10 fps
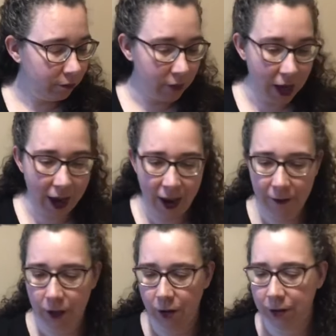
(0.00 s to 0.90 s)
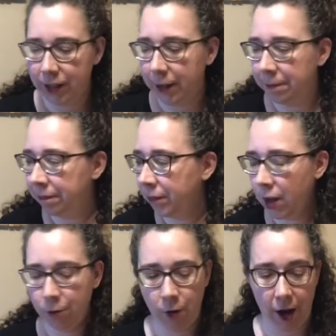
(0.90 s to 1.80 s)
I have those
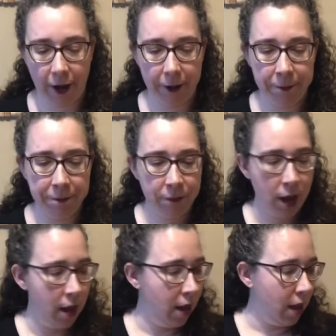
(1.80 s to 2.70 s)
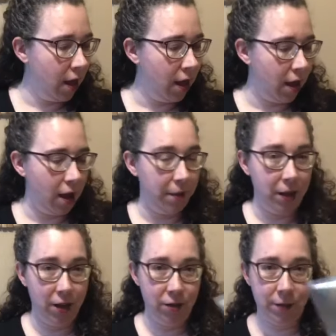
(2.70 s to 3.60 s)
rocking. I'm gonna
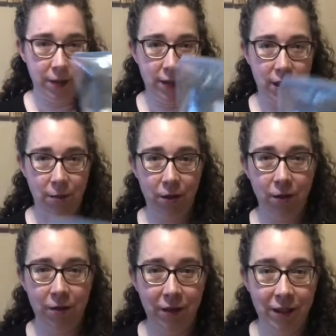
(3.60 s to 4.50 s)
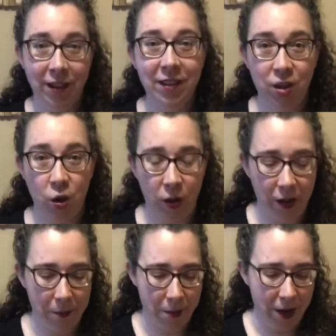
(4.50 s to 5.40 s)
use my steamer to hold
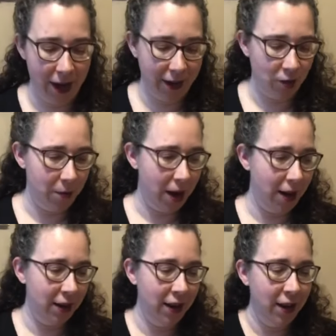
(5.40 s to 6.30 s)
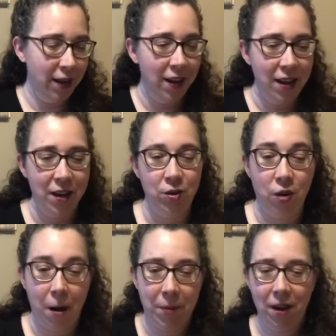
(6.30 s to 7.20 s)
up my bag so I'm not
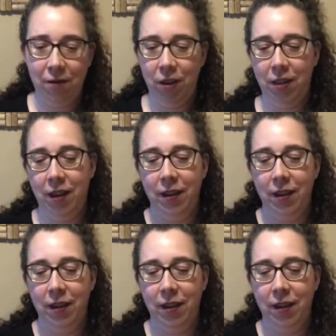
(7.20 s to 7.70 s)
dropping everything.